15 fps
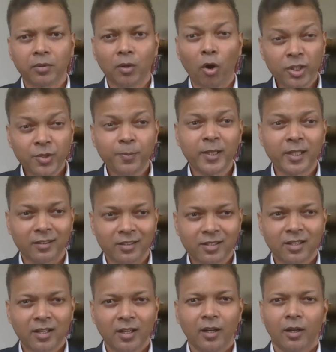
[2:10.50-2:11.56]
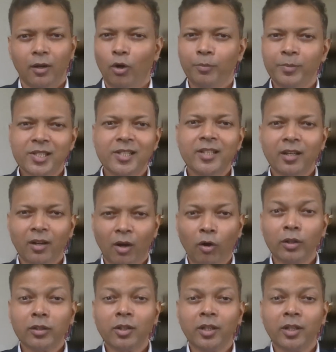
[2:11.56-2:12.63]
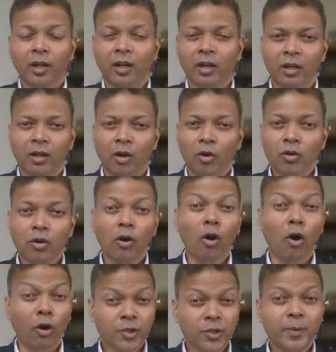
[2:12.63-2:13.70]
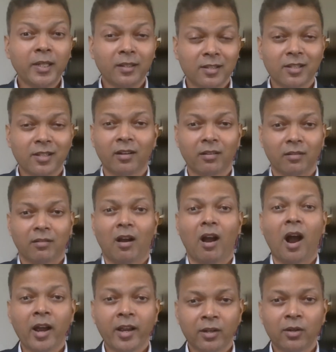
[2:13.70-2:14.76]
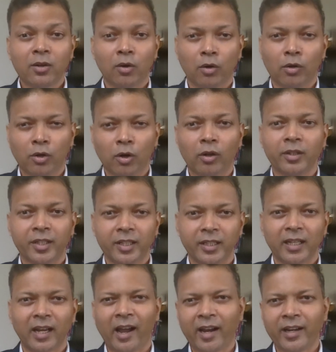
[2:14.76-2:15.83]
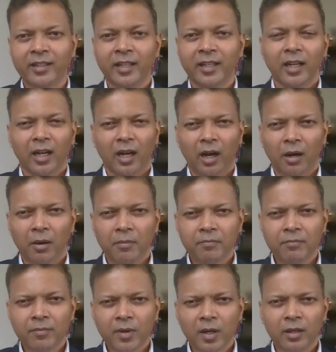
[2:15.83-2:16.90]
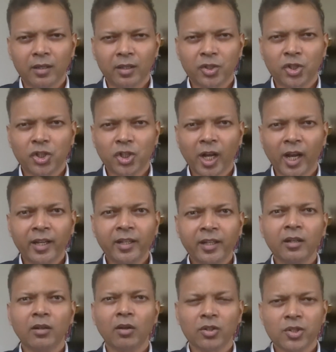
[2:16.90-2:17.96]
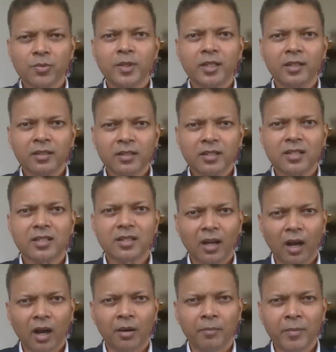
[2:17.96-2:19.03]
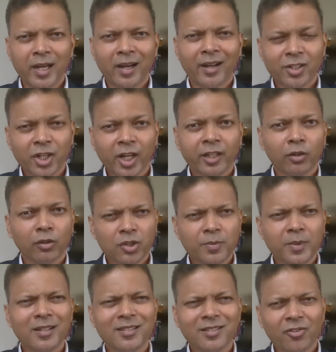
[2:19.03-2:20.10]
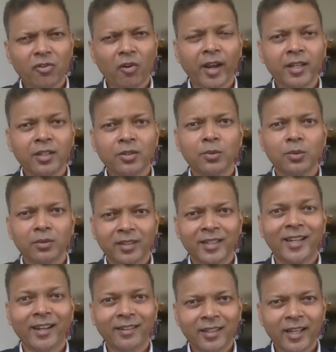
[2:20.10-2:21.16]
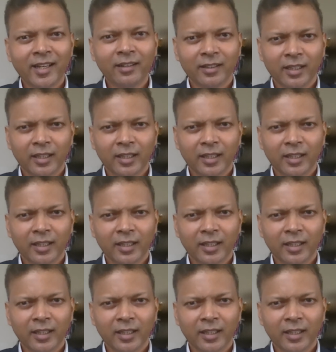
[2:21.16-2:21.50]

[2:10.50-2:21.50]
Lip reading: hospitals, obviously all Hong Kong hospitals are high quality, and China hospitals, mainland China hospitals, are trying to get there,